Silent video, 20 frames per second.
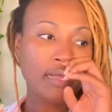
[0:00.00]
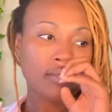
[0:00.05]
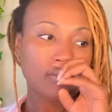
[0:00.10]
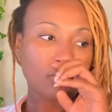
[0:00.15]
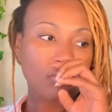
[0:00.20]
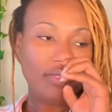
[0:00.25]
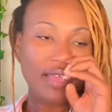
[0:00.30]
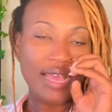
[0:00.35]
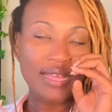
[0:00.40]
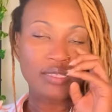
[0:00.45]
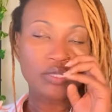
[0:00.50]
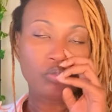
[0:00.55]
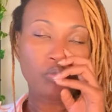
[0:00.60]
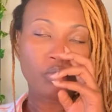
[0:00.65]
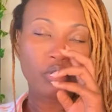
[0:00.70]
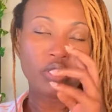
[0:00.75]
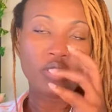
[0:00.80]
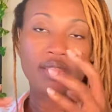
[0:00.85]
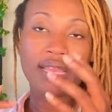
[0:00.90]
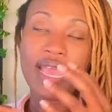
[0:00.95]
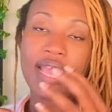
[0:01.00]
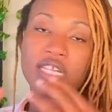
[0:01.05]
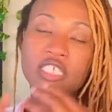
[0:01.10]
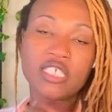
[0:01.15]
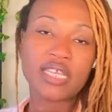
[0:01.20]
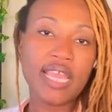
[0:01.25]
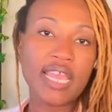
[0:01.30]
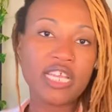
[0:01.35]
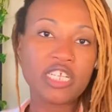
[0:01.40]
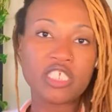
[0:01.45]
So that's where the
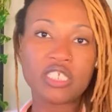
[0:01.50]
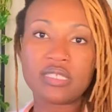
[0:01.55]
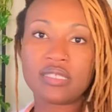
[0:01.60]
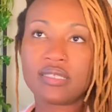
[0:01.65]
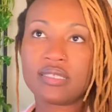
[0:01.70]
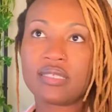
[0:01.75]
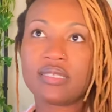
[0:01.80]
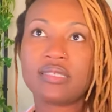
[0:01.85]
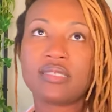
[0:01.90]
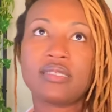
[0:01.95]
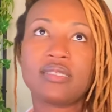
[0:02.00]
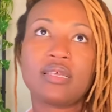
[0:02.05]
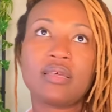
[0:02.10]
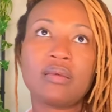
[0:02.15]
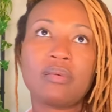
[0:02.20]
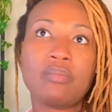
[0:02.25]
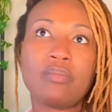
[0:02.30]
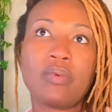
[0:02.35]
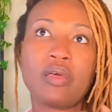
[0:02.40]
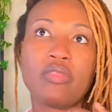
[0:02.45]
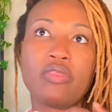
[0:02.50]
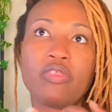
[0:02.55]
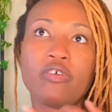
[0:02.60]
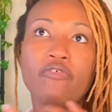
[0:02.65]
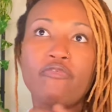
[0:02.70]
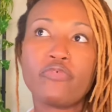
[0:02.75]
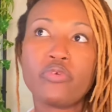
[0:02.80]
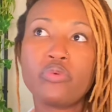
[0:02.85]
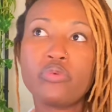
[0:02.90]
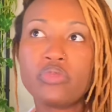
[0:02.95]
education system, the
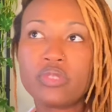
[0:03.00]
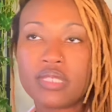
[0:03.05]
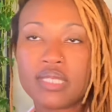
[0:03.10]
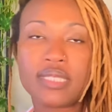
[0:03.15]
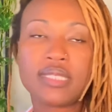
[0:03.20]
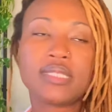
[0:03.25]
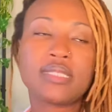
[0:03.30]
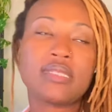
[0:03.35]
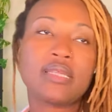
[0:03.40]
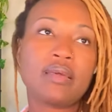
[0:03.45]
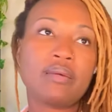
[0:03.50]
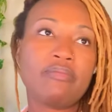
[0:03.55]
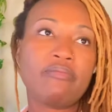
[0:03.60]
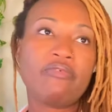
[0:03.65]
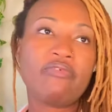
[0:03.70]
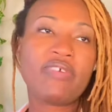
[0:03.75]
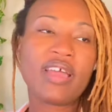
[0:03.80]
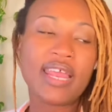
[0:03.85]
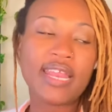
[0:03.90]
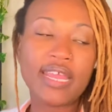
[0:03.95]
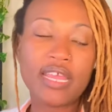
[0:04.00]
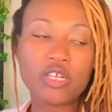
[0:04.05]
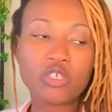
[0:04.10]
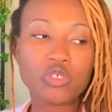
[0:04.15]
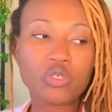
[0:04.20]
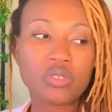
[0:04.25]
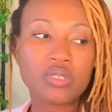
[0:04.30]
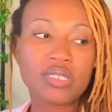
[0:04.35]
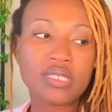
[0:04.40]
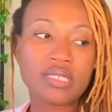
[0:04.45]
food system,
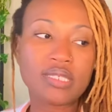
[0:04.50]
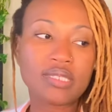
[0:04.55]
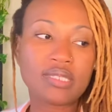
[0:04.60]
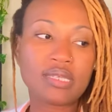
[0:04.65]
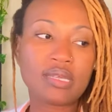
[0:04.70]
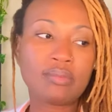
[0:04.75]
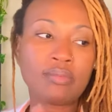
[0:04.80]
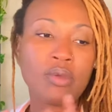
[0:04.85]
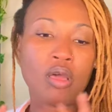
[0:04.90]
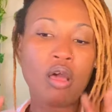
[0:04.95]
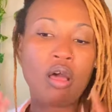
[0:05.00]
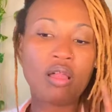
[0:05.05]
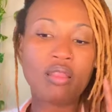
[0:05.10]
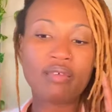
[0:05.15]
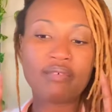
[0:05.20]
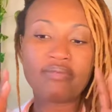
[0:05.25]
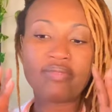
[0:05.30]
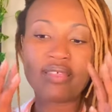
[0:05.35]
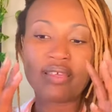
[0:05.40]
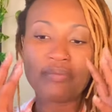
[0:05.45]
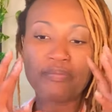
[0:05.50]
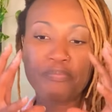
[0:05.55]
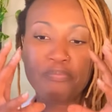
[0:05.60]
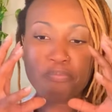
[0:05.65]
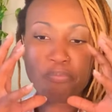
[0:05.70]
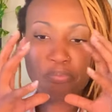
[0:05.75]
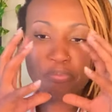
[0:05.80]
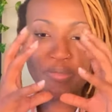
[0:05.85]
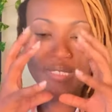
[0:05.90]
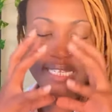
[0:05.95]
financial system, all of the
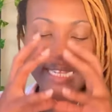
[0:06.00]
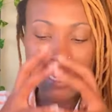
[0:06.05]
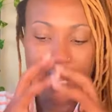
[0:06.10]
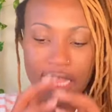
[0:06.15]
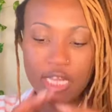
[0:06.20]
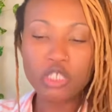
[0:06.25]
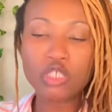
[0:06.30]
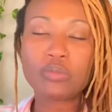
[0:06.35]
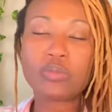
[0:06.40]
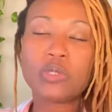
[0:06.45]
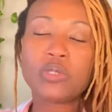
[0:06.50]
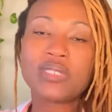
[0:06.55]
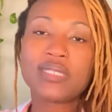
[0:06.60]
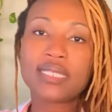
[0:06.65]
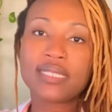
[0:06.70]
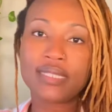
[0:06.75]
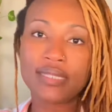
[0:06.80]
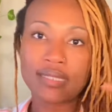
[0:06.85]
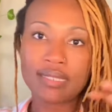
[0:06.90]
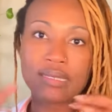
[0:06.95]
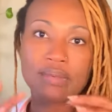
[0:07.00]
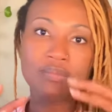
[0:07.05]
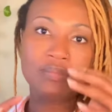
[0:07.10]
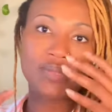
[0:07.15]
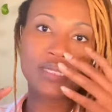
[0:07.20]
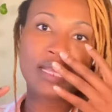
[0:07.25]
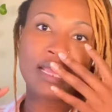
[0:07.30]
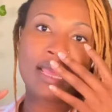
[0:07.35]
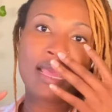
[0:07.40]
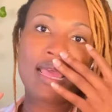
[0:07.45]
tangible
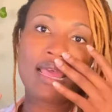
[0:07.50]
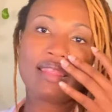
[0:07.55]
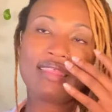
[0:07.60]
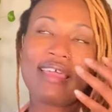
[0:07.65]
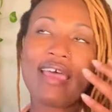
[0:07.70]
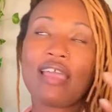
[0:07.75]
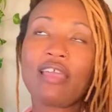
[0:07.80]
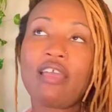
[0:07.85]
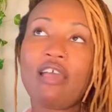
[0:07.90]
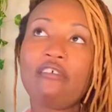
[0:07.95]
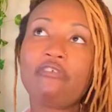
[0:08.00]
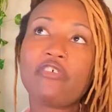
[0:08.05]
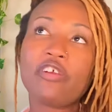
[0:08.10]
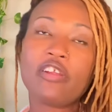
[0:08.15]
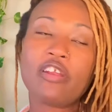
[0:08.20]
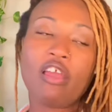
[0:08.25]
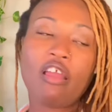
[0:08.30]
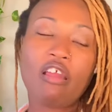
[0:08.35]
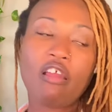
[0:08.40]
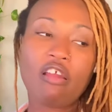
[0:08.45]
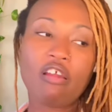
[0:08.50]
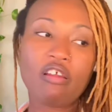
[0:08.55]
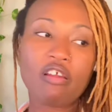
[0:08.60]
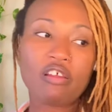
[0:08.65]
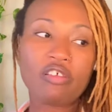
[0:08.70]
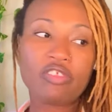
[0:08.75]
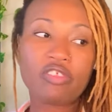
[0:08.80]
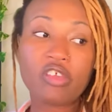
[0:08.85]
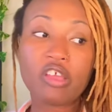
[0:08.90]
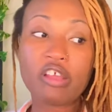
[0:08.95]
systems that govern our
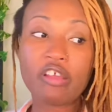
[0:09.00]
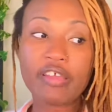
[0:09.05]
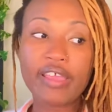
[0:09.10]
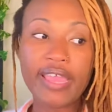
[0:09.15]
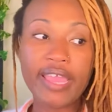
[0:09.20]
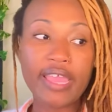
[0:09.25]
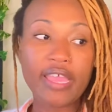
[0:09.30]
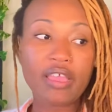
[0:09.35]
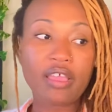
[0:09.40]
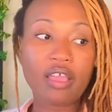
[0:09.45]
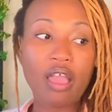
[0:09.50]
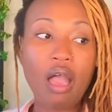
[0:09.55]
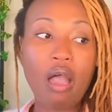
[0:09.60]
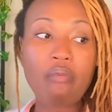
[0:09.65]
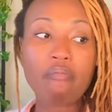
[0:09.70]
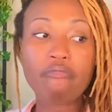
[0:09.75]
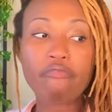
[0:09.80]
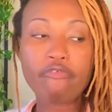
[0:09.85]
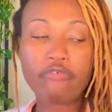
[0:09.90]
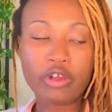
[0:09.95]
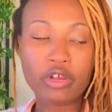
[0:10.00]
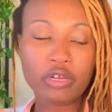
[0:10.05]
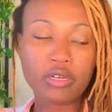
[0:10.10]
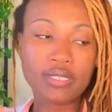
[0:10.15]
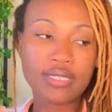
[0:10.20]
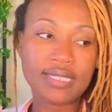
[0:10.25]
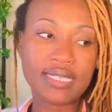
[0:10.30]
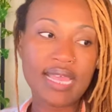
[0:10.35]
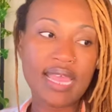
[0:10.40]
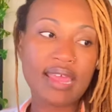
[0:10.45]
earth create
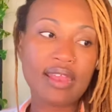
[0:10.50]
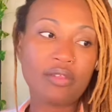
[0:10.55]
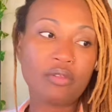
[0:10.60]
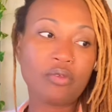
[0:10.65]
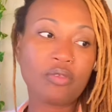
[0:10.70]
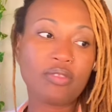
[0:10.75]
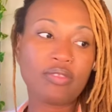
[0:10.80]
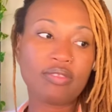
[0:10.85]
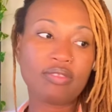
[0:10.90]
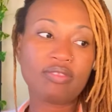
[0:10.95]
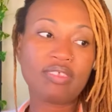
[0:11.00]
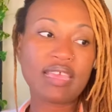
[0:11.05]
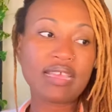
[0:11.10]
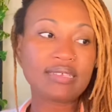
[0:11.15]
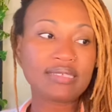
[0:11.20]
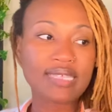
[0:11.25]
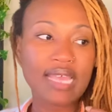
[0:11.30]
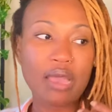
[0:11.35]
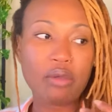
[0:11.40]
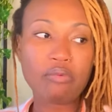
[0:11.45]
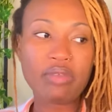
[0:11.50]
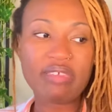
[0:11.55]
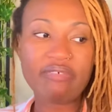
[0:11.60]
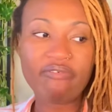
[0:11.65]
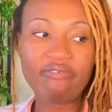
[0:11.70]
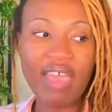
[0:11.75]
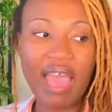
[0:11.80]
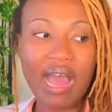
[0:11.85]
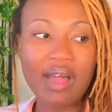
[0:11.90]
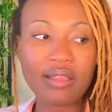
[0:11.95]
comfort and things that we
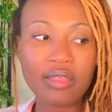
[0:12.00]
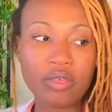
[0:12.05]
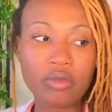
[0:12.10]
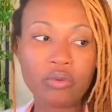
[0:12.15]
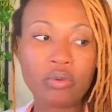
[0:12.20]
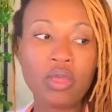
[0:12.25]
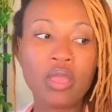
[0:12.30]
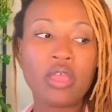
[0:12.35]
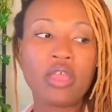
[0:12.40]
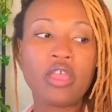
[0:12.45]
value.